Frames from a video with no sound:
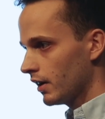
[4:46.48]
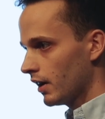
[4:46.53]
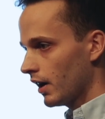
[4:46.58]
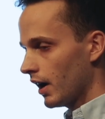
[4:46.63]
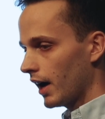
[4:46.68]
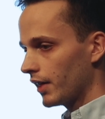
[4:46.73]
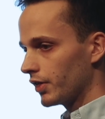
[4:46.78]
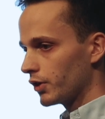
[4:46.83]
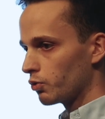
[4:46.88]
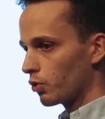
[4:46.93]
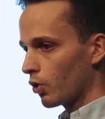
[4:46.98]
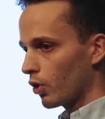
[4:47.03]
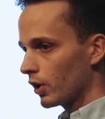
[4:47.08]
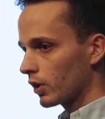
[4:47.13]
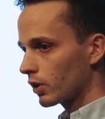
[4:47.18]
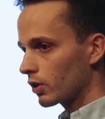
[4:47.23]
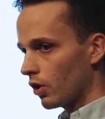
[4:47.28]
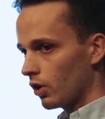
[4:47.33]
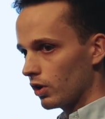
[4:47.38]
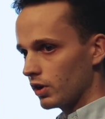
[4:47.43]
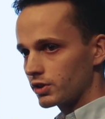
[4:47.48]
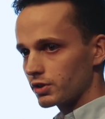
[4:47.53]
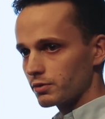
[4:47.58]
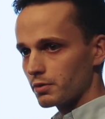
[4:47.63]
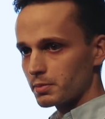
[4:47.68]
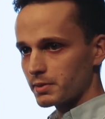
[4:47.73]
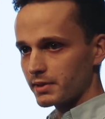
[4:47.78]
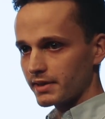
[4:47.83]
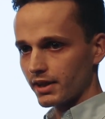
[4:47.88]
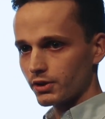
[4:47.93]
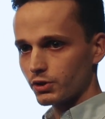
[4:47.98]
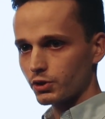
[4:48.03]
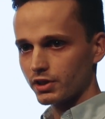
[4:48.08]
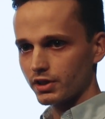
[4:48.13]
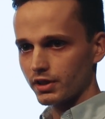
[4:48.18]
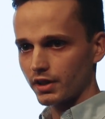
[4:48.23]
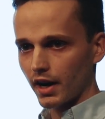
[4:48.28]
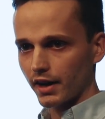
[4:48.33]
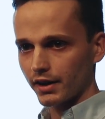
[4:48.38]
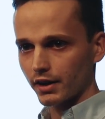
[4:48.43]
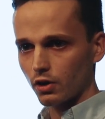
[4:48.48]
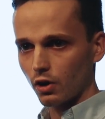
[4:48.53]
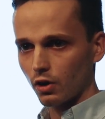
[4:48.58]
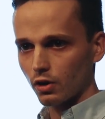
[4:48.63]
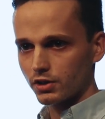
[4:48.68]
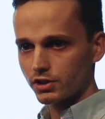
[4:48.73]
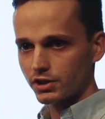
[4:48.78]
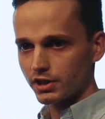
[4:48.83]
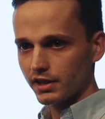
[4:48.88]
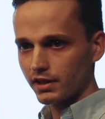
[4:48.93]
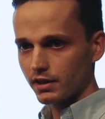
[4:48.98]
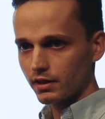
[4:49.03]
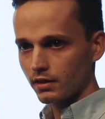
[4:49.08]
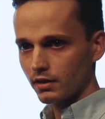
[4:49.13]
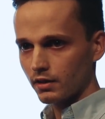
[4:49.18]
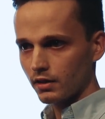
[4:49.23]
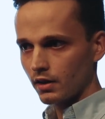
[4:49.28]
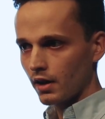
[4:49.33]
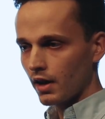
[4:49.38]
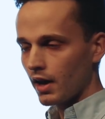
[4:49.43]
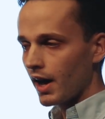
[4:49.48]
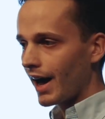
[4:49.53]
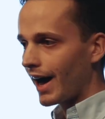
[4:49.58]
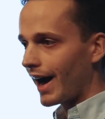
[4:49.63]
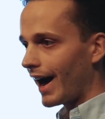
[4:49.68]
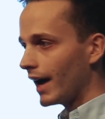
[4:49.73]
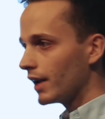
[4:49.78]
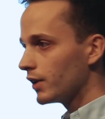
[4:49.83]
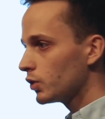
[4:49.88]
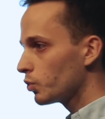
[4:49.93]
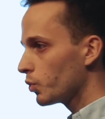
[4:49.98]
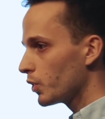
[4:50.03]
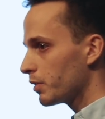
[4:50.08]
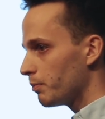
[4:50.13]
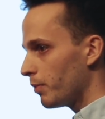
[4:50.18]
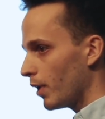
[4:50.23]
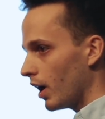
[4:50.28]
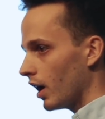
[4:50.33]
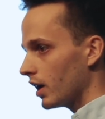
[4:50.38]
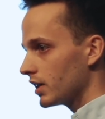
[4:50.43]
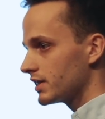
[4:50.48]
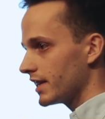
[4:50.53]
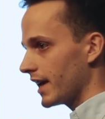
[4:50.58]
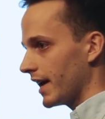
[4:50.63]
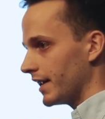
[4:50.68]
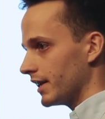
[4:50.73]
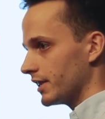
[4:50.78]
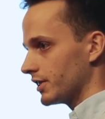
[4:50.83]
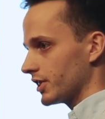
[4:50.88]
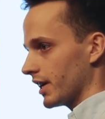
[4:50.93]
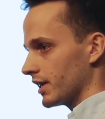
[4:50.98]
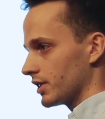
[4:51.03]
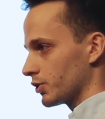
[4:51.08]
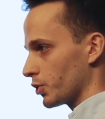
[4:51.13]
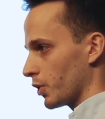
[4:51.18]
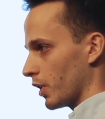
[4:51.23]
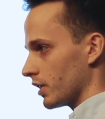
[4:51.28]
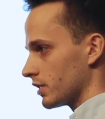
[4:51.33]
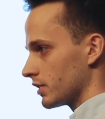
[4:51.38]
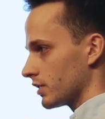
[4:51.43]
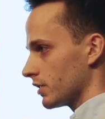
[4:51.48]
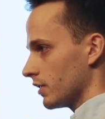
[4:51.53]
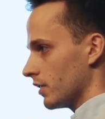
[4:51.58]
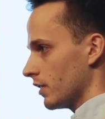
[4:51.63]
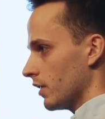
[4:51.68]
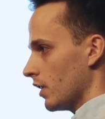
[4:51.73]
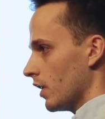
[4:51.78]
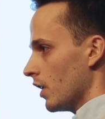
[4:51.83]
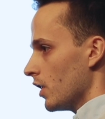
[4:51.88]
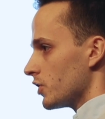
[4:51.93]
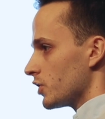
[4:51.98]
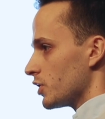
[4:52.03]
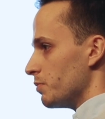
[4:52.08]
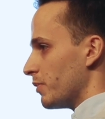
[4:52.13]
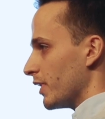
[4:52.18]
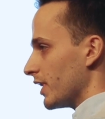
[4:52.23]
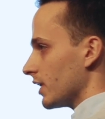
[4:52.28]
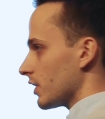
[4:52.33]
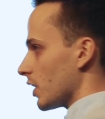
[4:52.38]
at the Royal College of Obstetrics and Gynecology and with Bart's NHS Trust to build